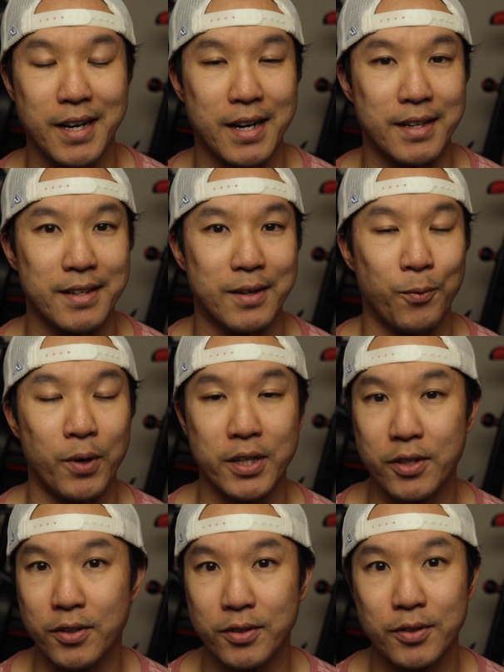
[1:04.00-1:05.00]
and a
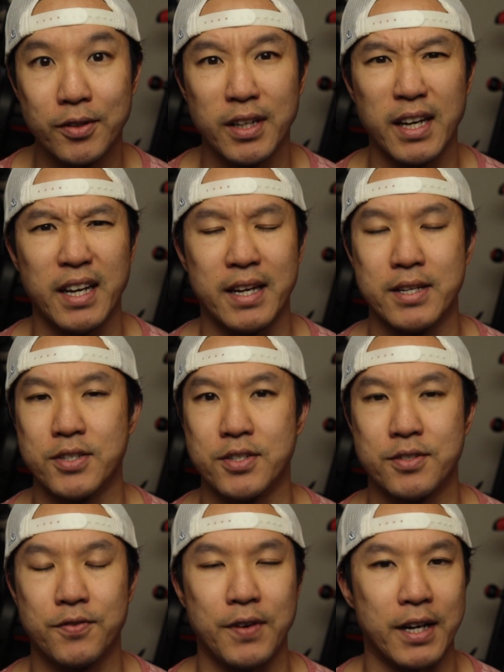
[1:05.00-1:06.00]
1-year-old, and
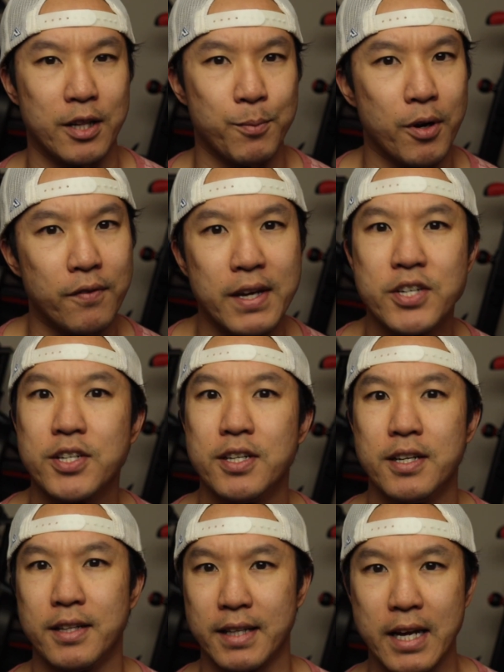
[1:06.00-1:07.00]
just finding the
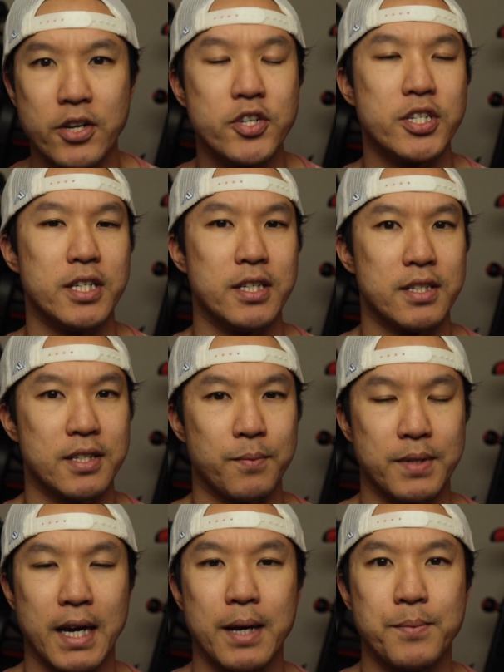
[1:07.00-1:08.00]
motivation and the energy.
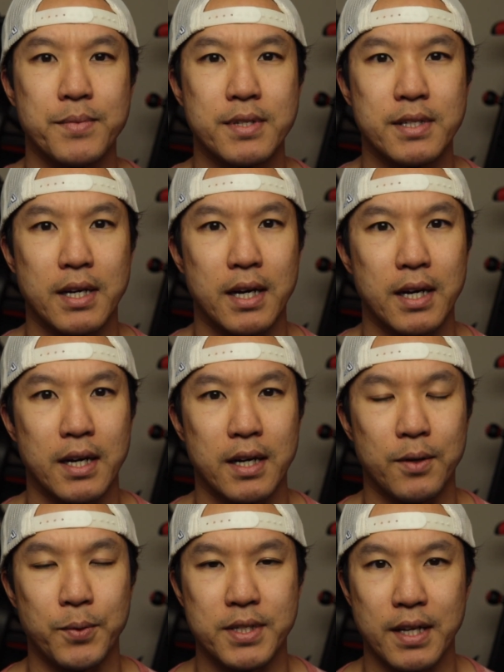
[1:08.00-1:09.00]
Sometimes
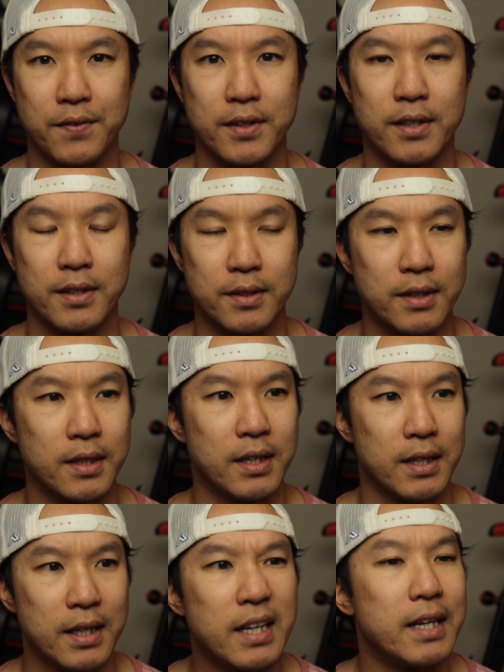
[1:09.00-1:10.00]
we just have to
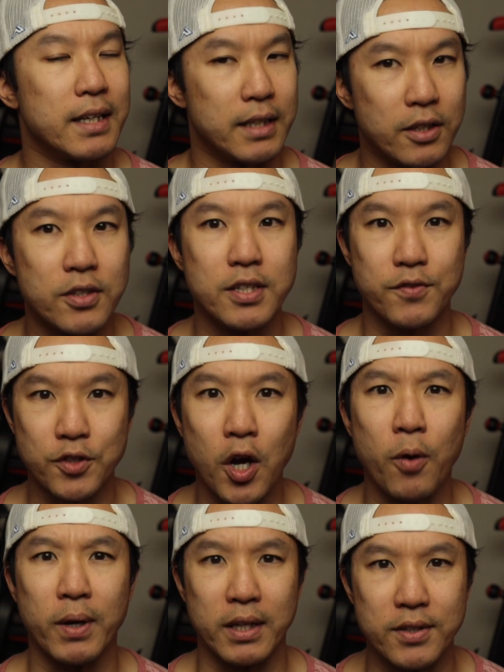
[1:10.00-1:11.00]
get ourselves
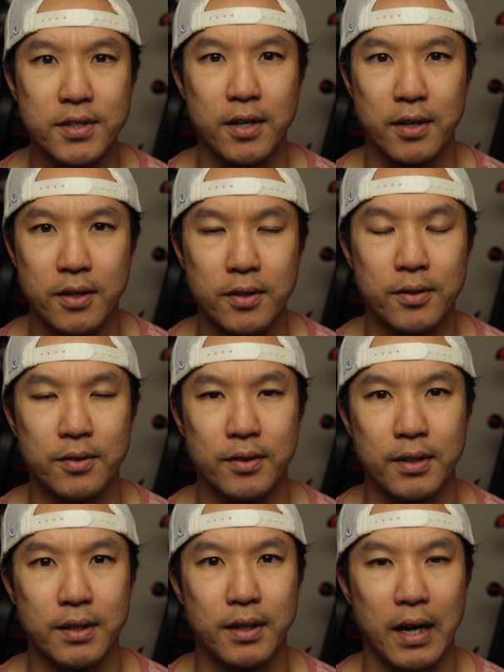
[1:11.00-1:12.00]
going. So
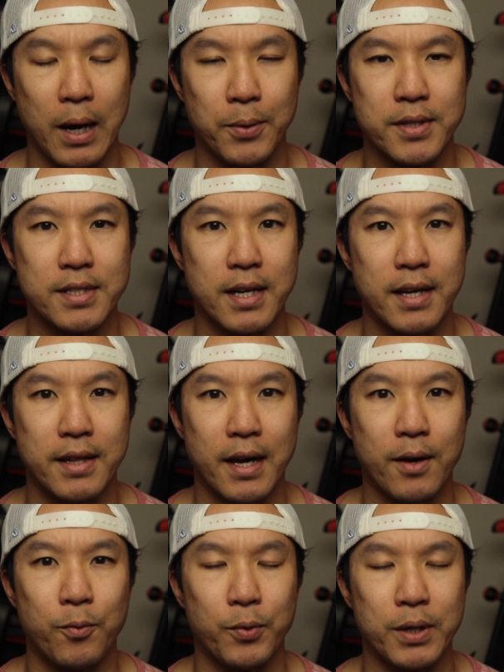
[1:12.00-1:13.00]
I would say
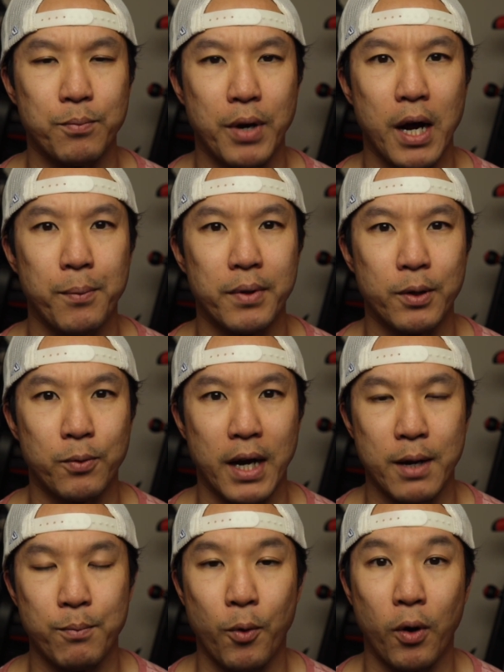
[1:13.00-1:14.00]
that we probably
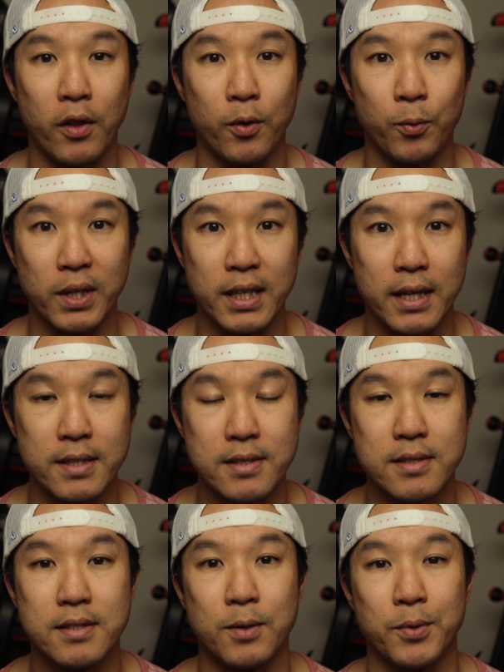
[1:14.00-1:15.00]
ride more on the
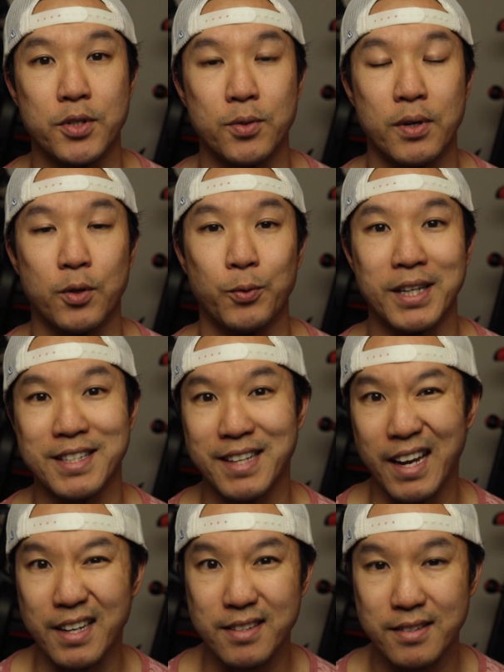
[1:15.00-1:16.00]
weekends than we do on the
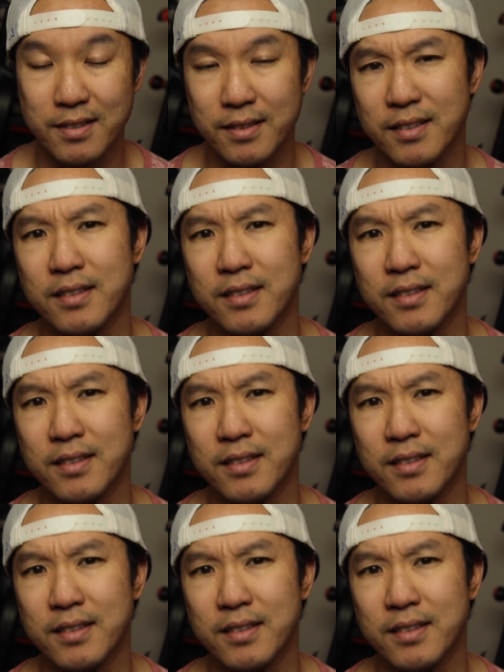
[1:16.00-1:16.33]
weekdays.